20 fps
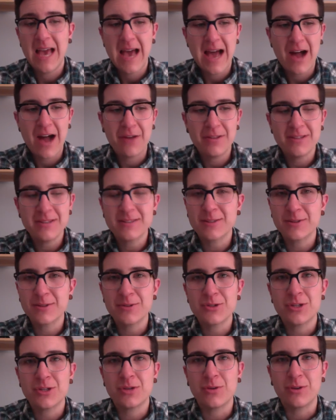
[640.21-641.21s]
how the
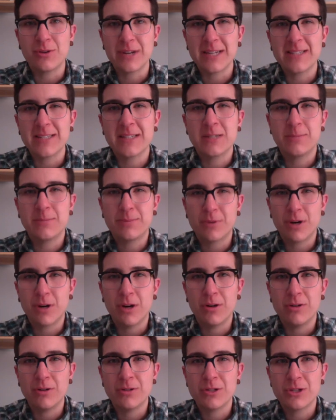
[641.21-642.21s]
solution-oriented
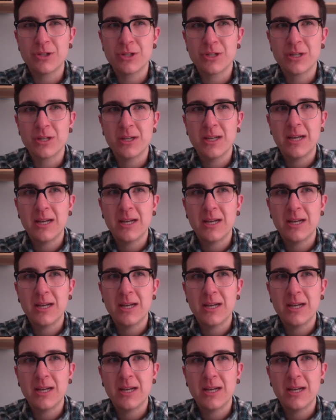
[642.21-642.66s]
approach